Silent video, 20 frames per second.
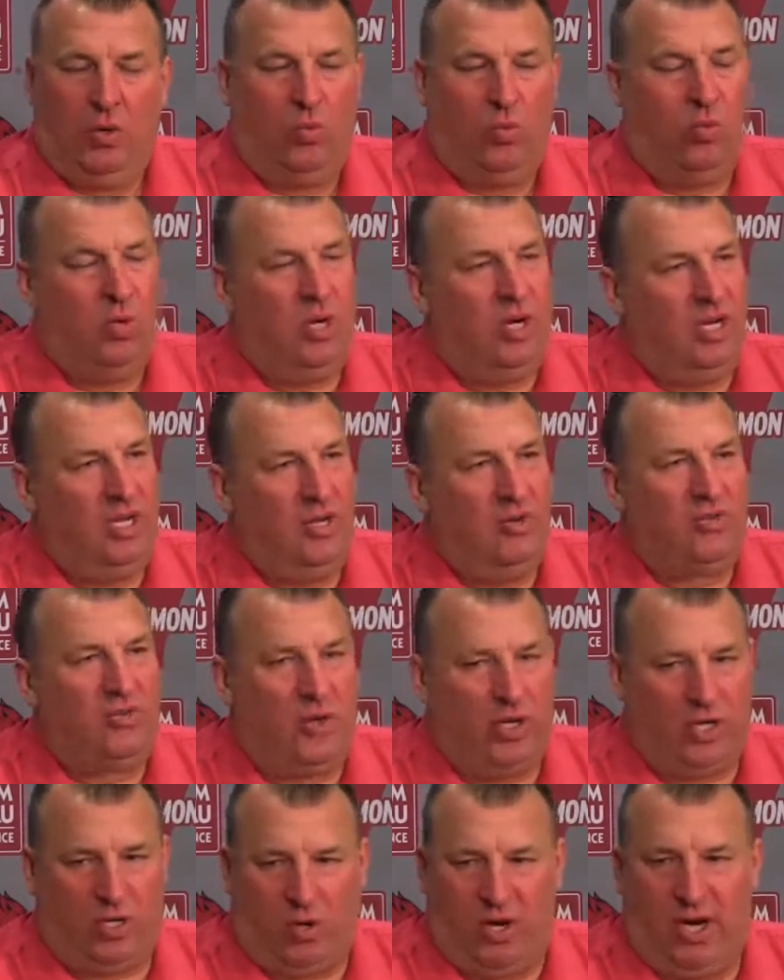Well, he was
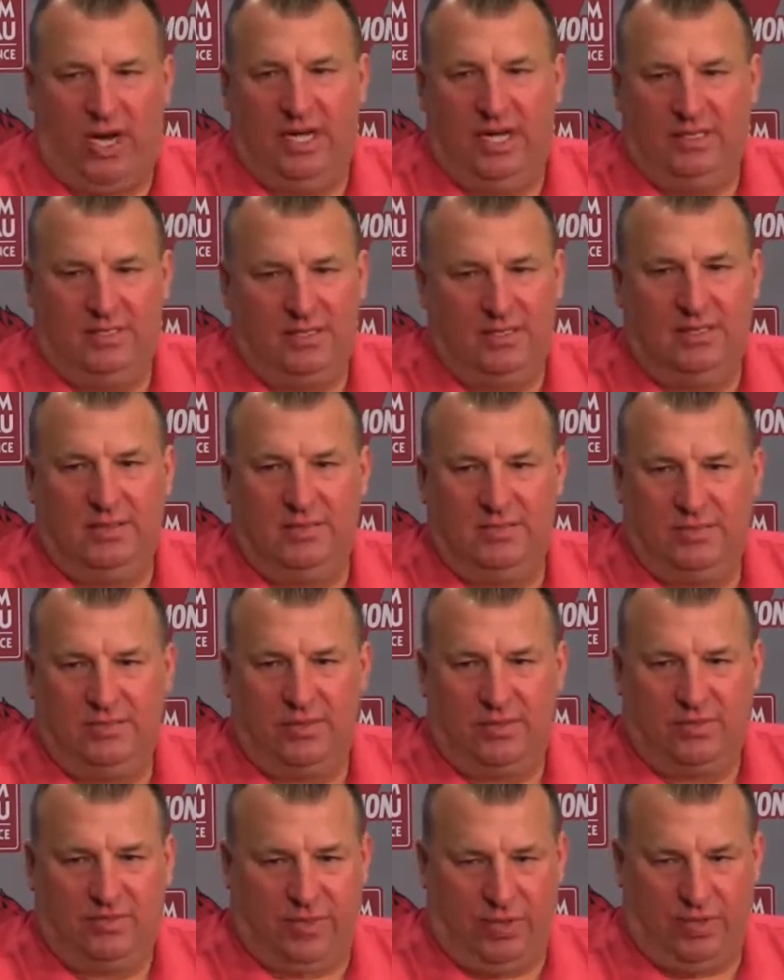very quiet.
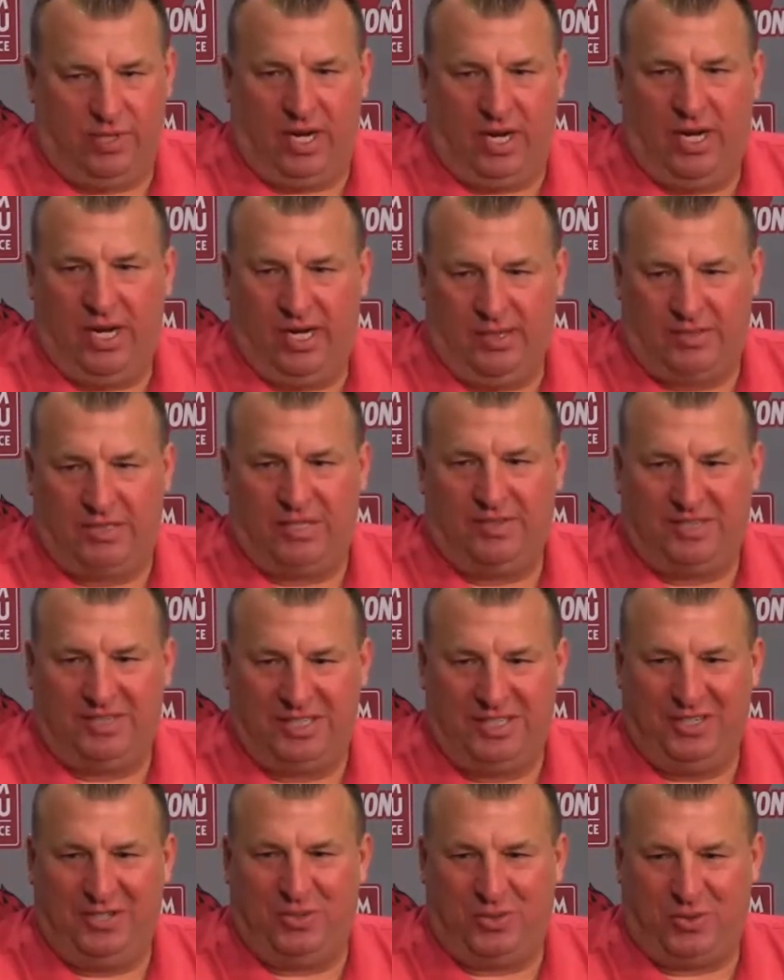One of the few times I've
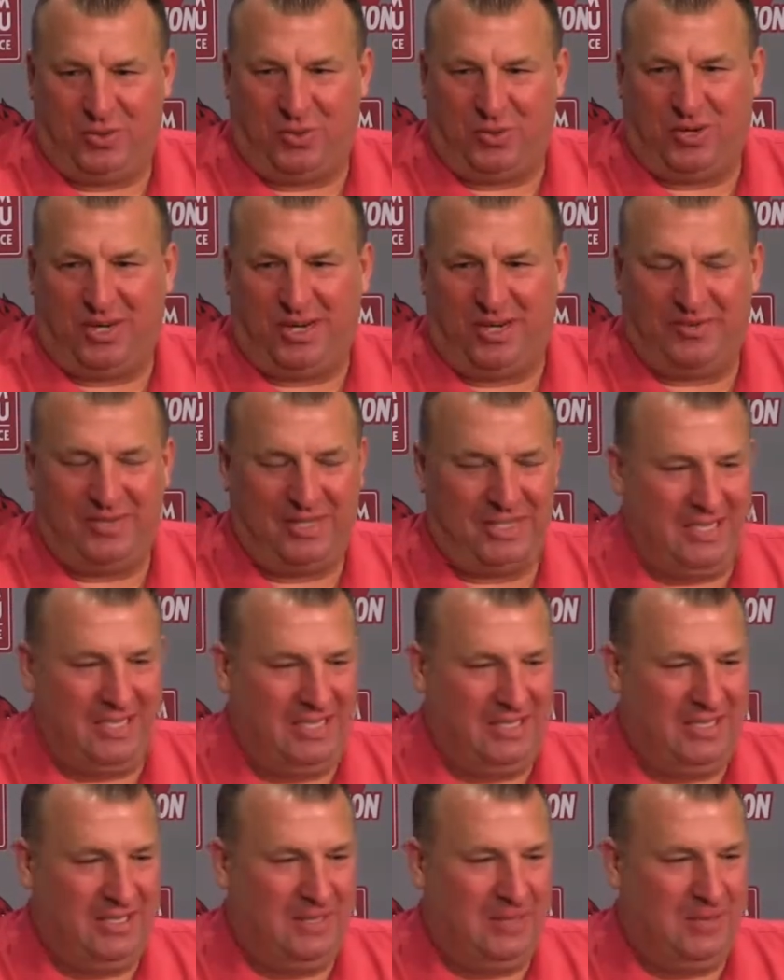seen Cole quiet,
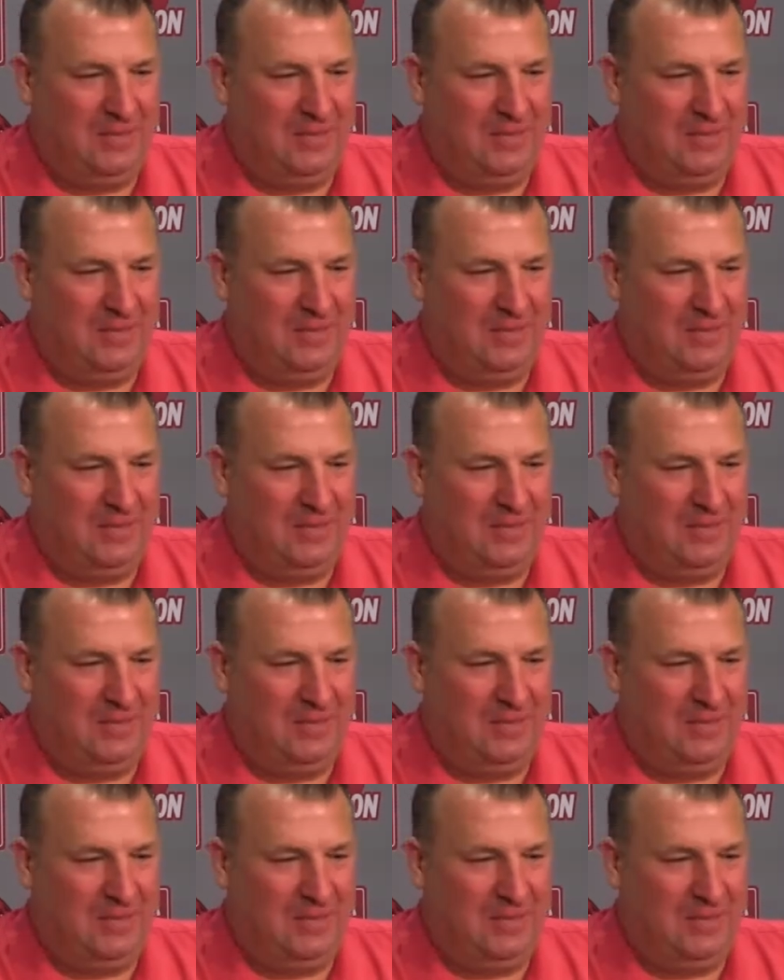right? He's